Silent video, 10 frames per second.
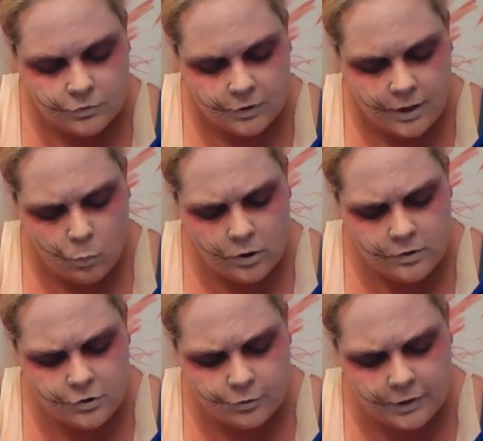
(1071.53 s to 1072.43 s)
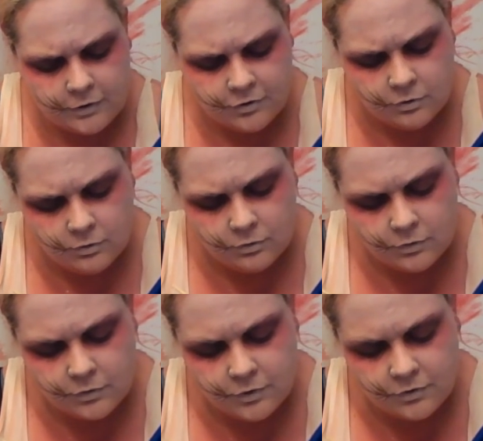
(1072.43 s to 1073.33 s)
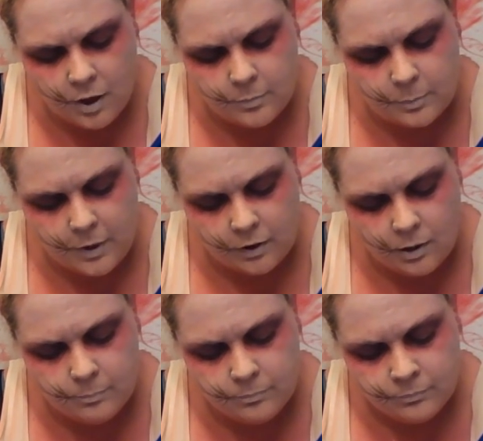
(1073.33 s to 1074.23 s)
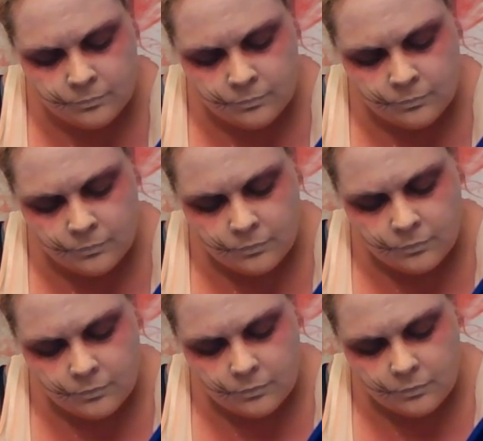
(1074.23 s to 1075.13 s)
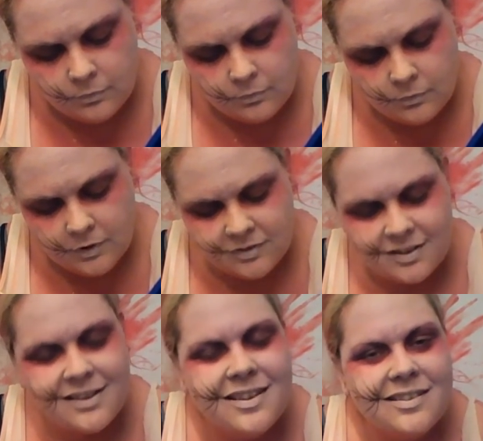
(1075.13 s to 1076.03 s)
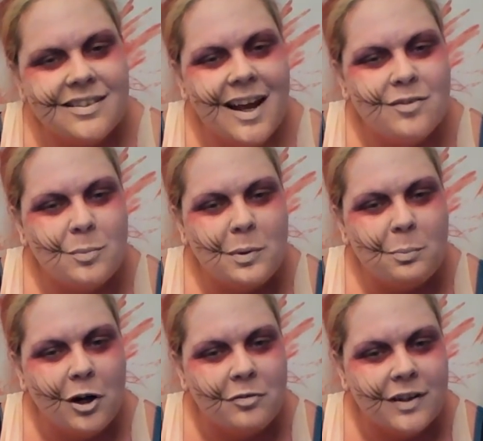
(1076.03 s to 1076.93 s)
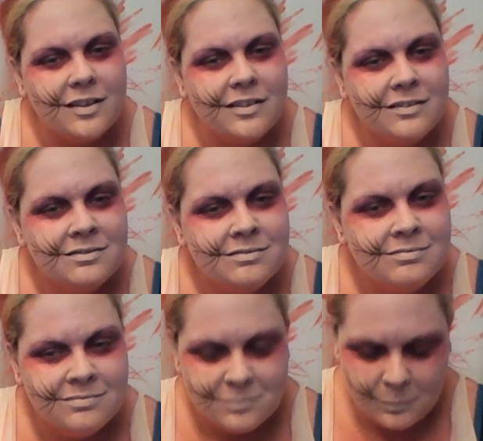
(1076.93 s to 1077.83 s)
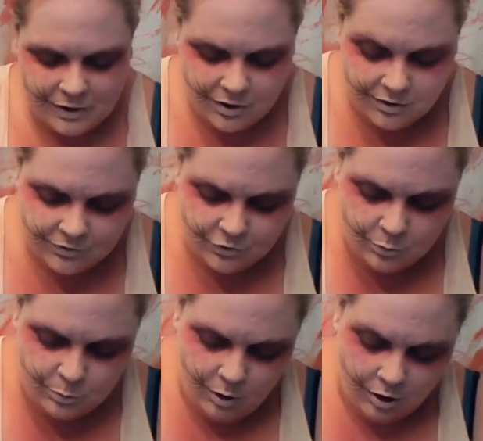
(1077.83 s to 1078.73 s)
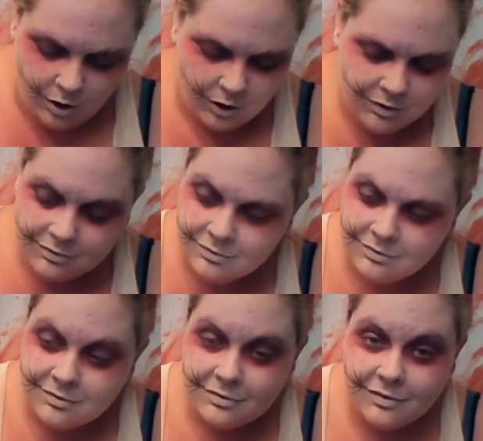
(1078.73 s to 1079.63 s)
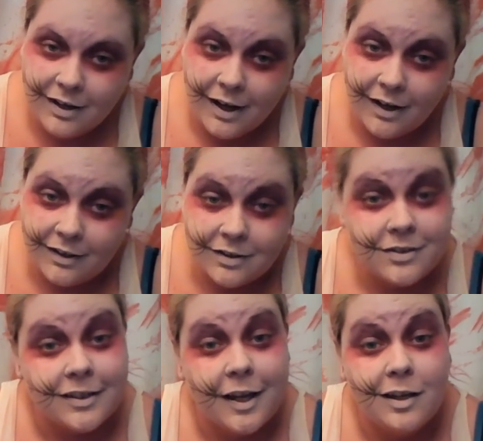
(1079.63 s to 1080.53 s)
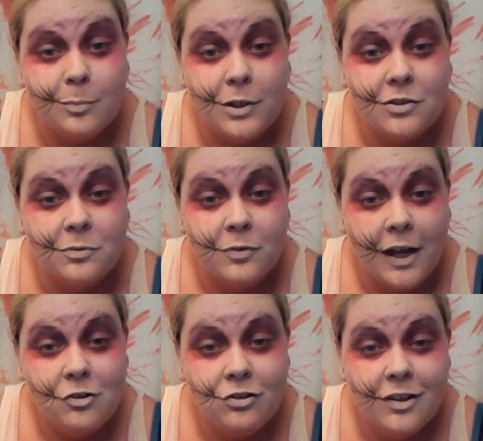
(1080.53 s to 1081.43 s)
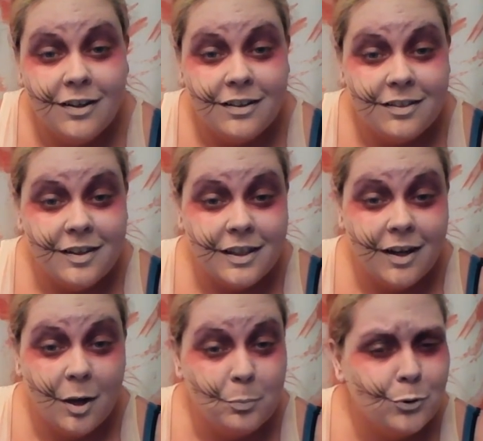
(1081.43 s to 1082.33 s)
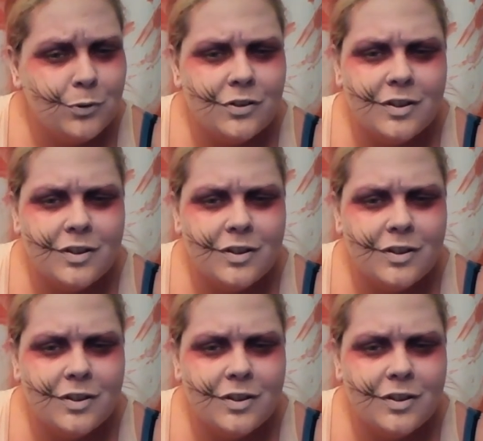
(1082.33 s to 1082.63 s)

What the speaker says: Now, one of the tricks to zombie makeup is that it doesn't have to be perfect. Because you are a decaying piece of flesh, the bruises